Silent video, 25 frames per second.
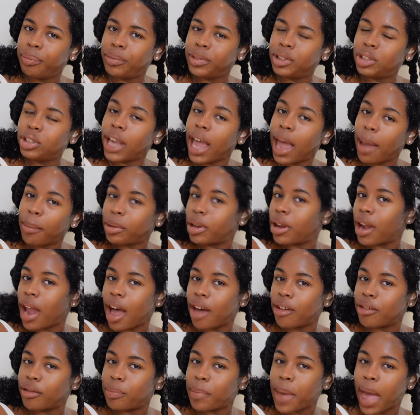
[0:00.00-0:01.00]
chapter
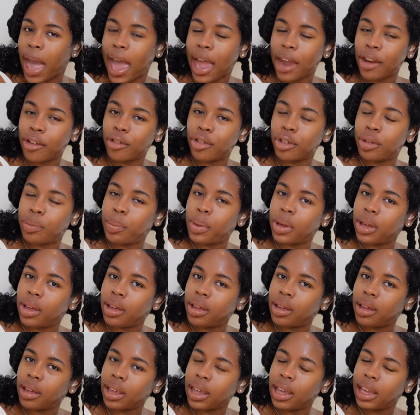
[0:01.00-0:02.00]
out of Patterns
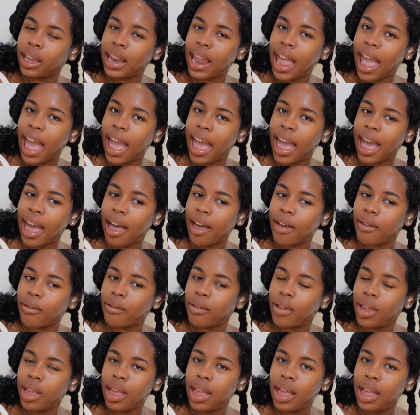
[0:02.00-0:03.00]
book and
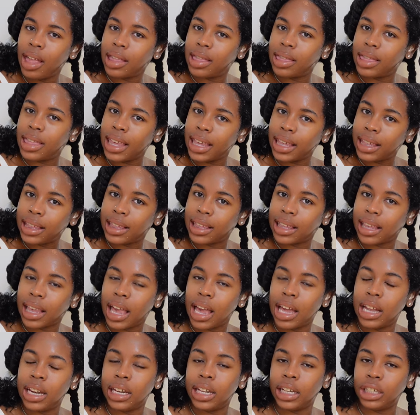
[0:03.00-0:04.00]
have this
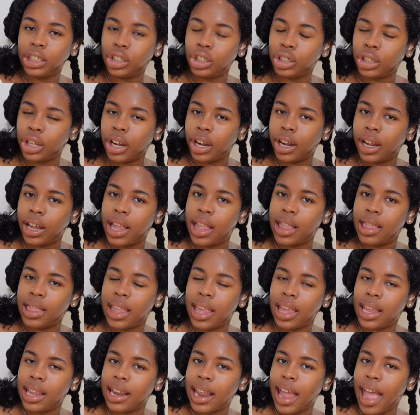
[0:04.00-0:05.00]
conditioner, and
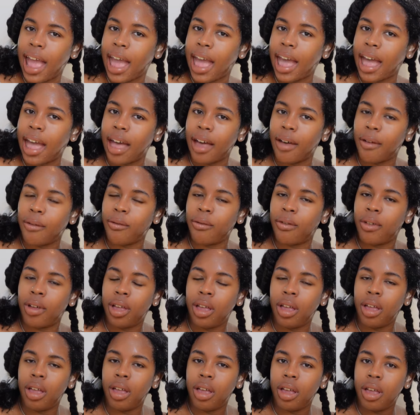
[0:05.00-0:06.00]
then have
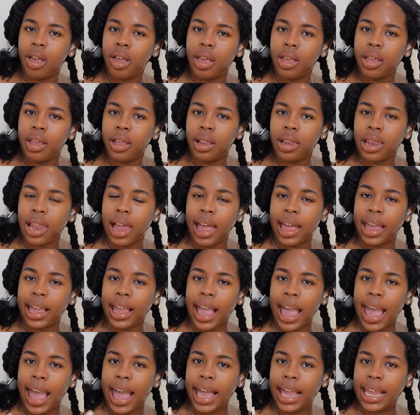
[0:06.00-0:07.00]

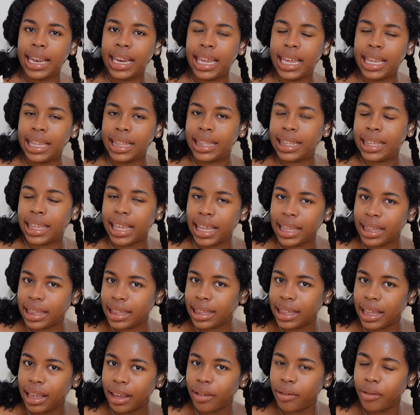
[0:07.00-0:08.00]
like an
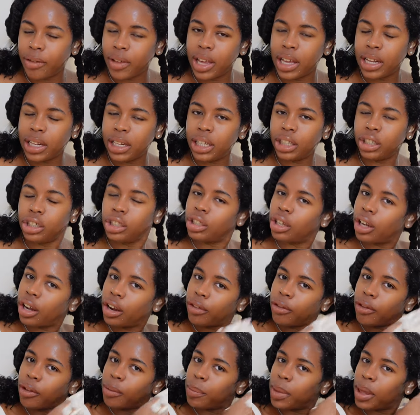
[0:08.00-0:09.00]
intensive
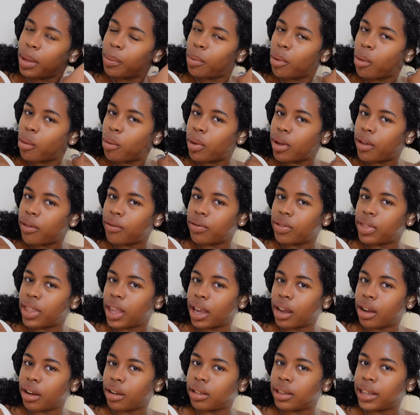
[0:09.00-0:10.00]
conditioner for people with
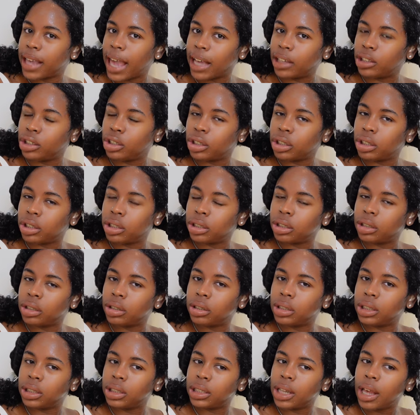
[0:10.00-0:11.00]
thicker
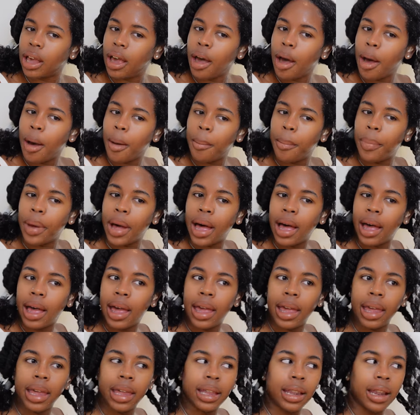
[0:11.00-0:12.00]
textures.
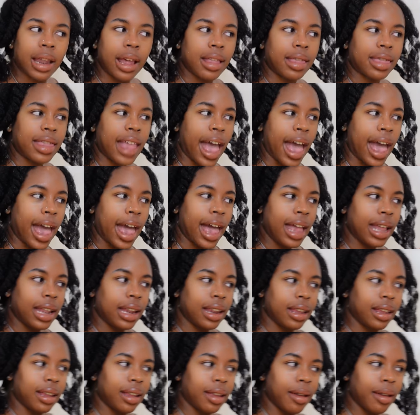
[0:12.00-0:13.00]
But that